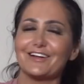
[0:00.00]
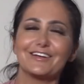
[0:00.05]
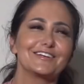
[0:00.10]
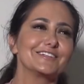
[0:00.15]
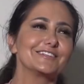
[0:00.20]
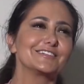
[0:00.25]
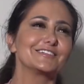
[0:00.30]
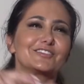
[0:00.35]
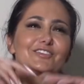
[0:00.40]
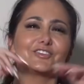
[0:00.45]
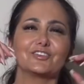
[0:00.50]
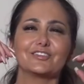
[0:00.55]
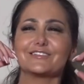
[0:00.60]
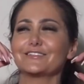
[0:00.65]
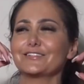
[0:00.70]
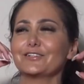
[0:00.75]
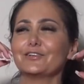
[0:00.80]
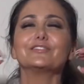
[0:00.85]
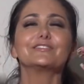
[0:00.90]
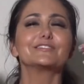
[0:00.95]
because there's
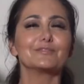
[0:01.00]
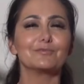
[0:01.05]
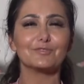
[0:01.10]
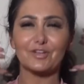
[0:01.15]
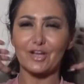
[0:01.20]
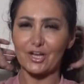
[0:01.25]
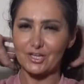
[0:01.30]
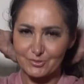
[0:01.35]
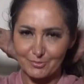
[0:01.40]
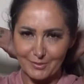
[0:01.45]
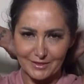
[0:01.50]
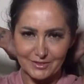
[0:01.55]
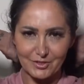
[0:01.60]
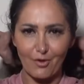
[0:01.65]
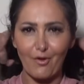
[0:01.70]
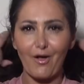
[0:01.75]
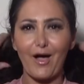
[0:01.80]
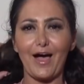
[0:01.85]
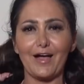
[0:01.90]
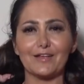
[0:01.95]
still some
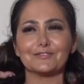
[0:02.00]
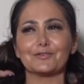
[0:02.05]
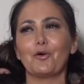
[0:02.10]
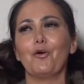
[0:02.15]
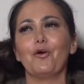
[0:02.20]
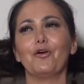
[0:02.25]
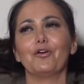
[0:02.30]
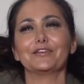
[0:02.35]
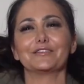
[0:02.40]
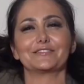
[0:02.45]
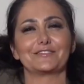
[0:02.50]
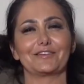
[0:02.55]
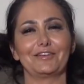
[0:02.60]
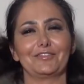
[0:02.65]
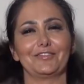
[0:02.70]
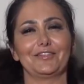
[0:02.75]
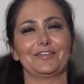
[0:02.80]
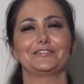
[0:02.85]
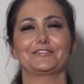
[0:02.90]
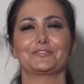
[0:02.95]
judgmental assholes
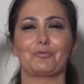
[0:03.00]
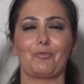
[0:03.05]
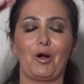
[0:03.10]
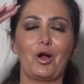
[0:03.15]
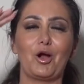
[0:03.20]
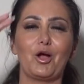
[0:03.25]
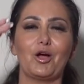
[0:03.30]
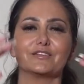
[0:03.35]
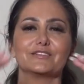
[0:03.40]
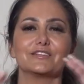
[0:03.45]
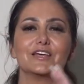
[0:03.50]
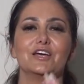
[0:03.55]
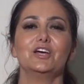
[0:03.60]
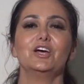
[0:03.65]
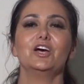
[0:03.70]
in this world.